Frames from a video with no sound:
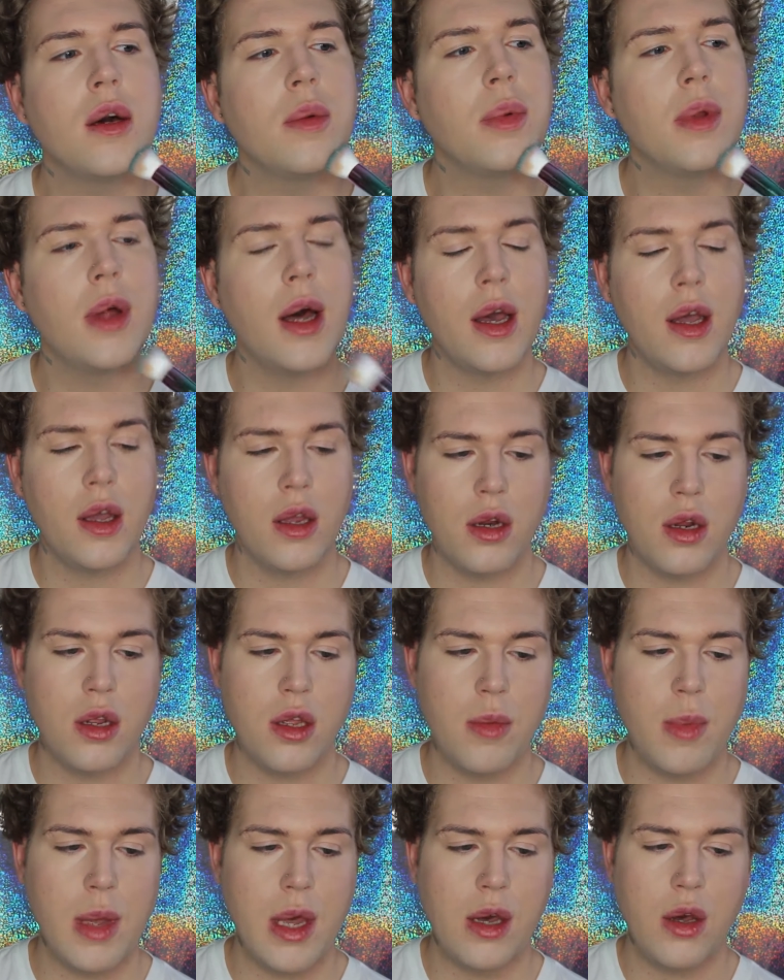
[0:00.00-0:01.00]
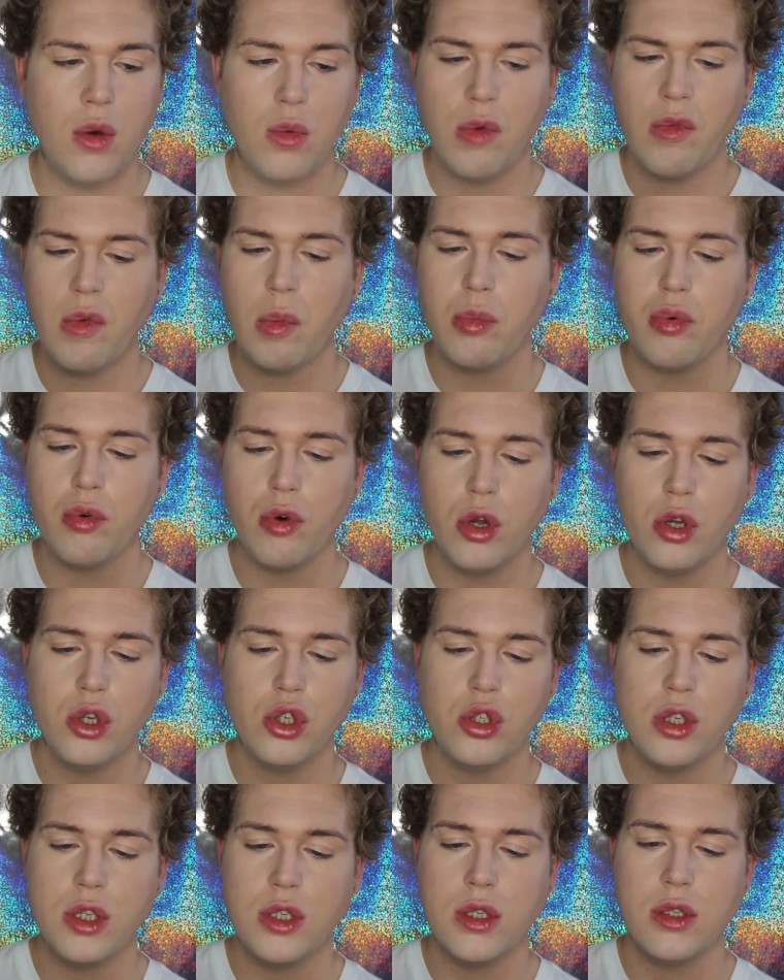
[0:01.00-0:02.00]
applying your makeup with a
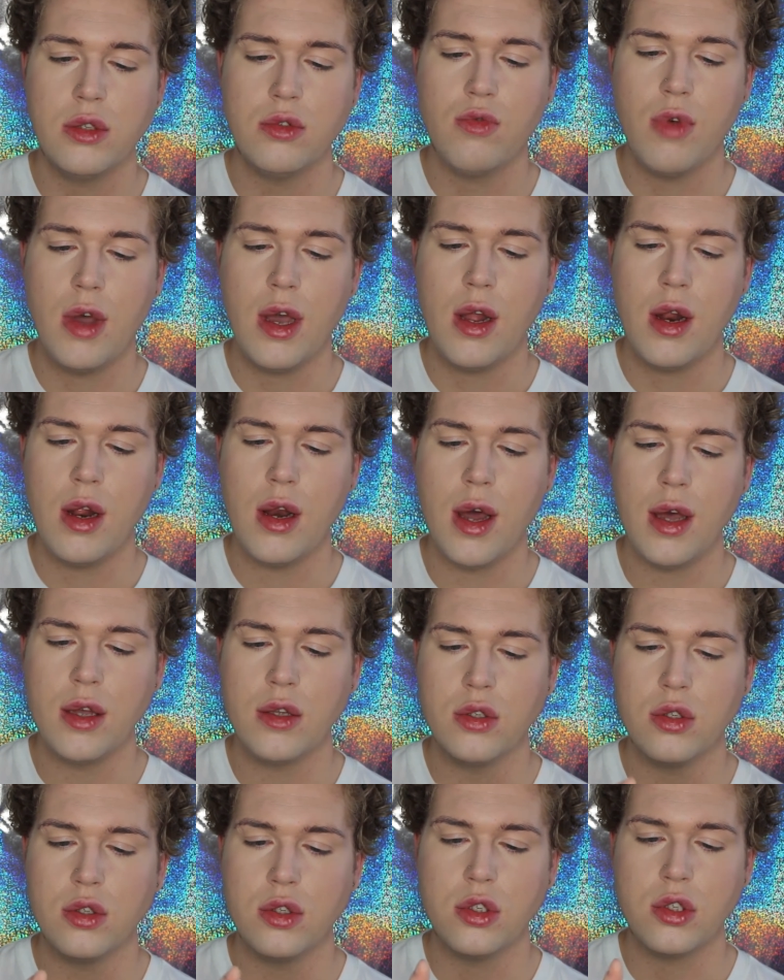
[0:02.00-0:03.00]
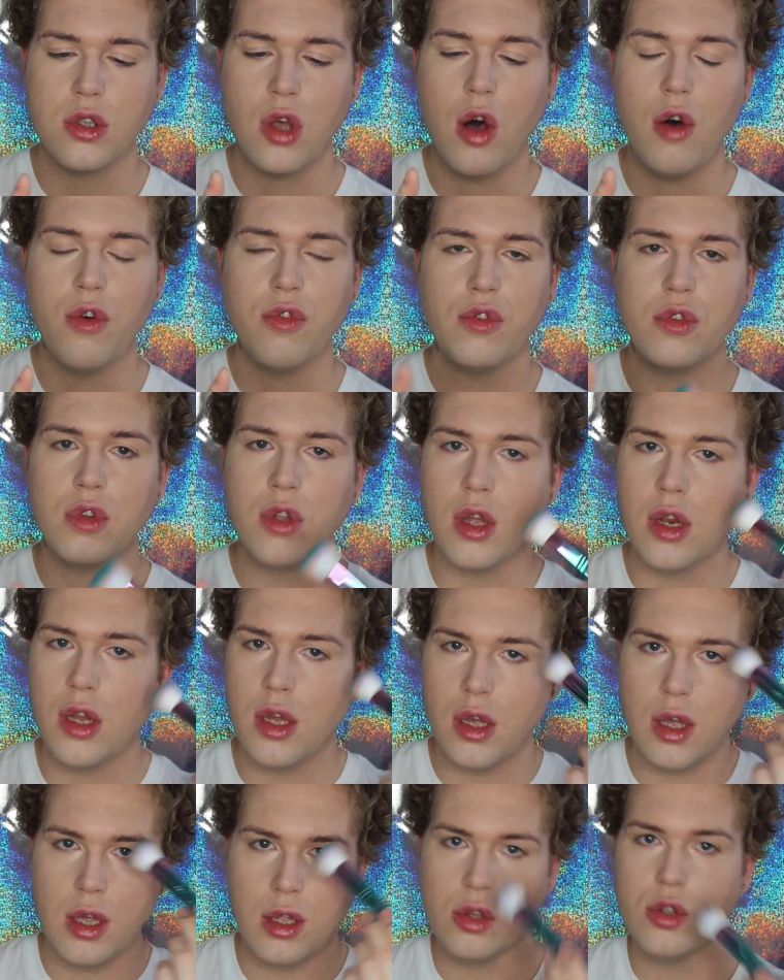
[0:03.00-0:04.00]
brush, this is really nice and soft and
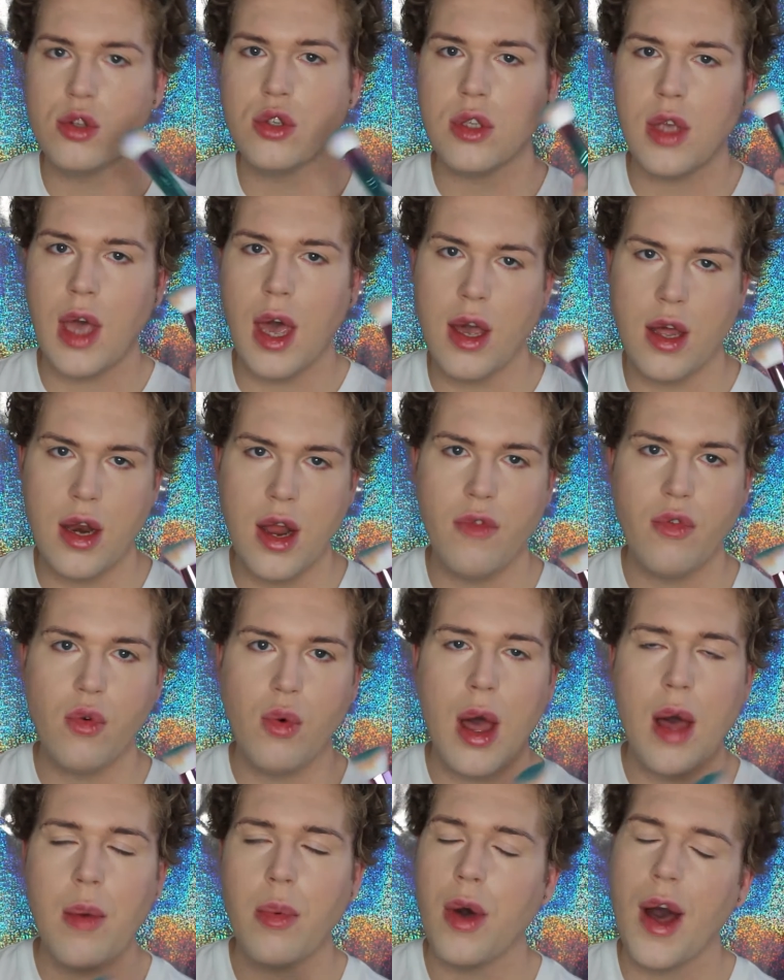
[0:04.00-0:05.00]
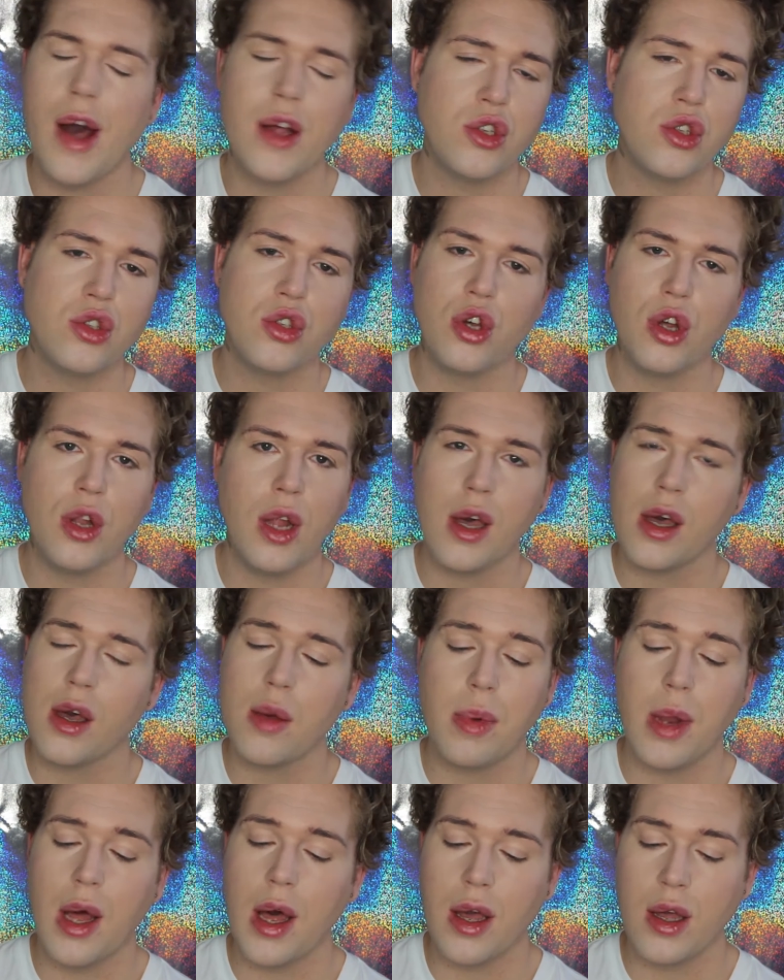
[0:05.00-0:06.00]
it does get in everywhere, but I just don't like
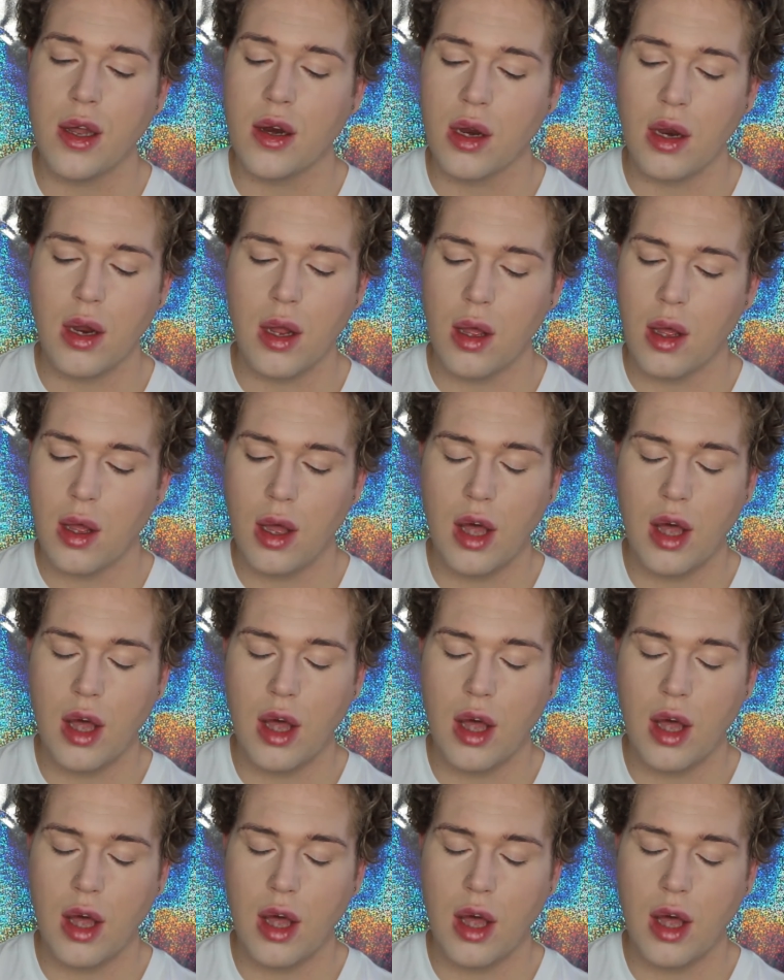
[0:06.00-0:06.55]
applying,